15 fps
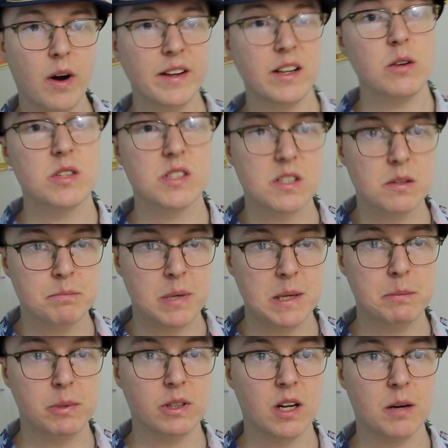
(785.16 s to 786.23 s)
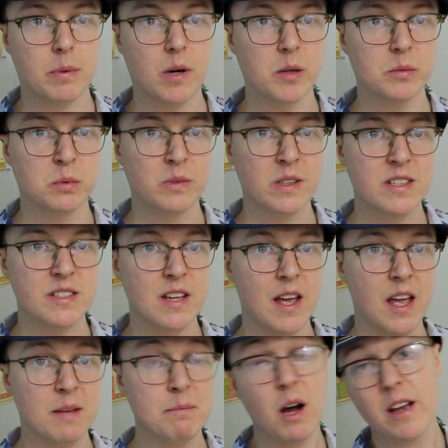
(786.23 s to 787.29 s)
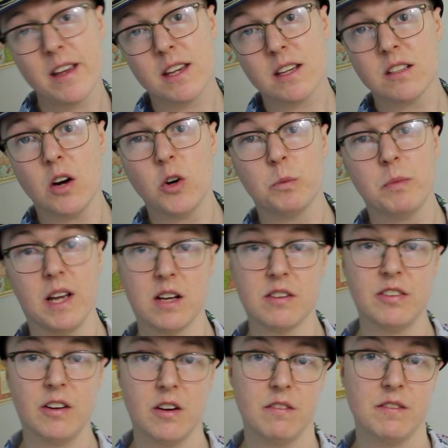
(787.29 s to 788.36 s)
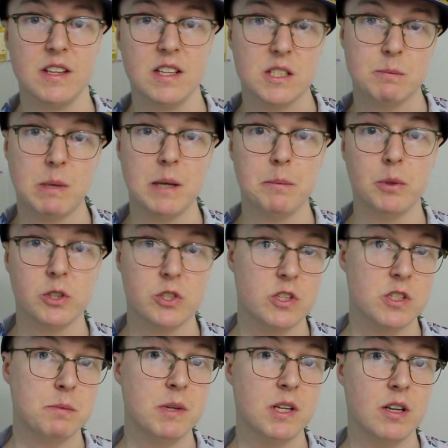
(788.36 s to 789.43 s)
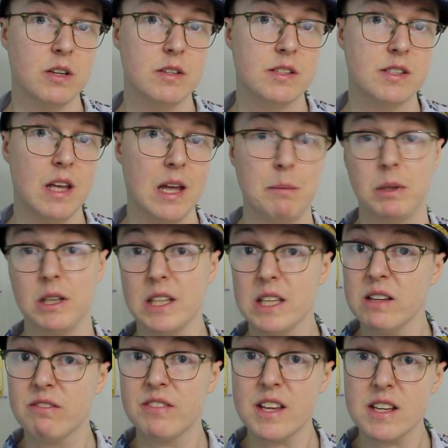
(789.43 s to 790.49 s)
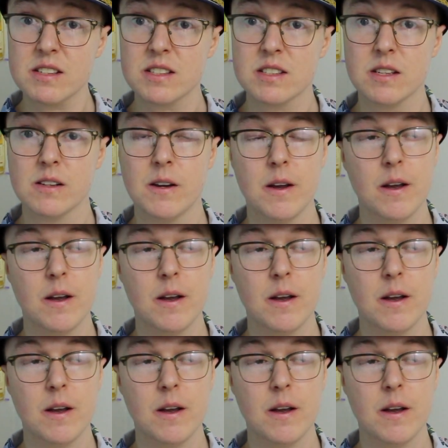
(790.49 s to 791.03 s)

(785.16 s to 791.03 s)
I know some people are probably saying, "Mike, don't make fun of these people just because they believe this."